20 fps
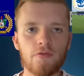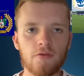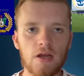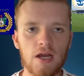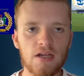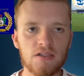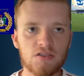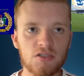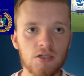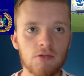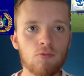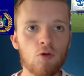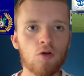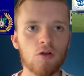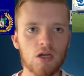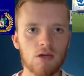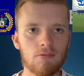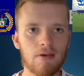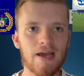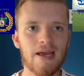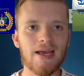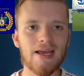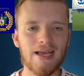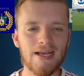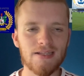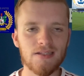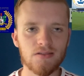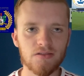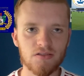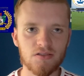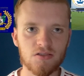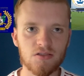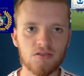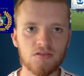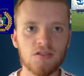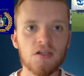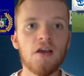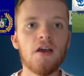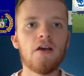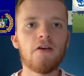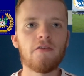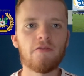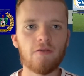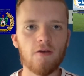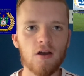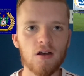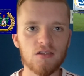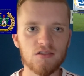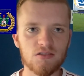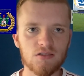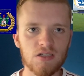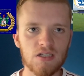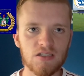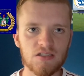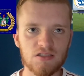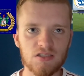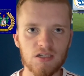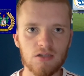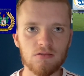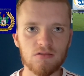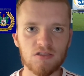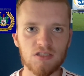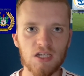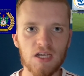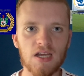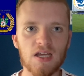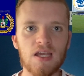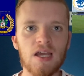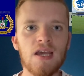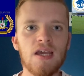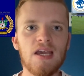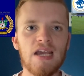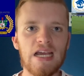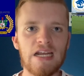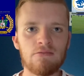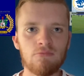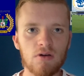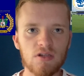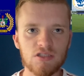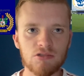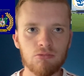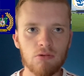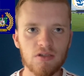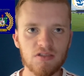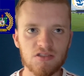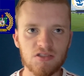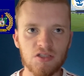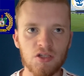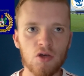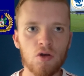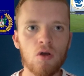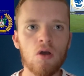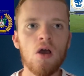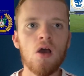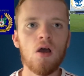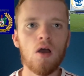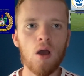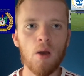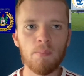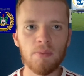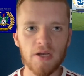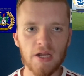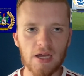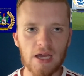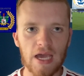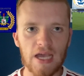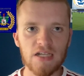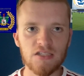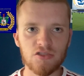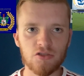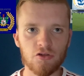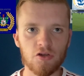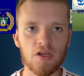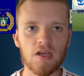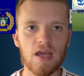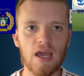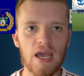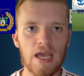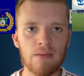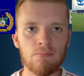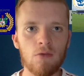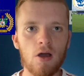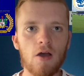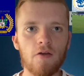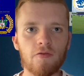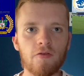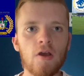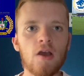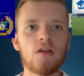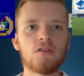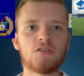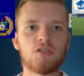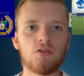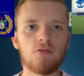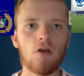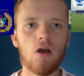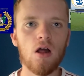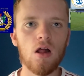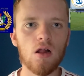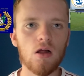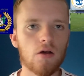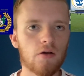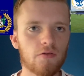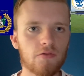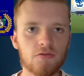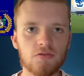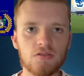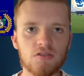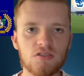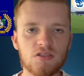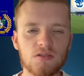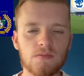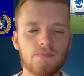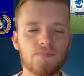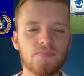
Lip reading: 2-2 away against Farsley Celtic in what was your obligatory game of two halves.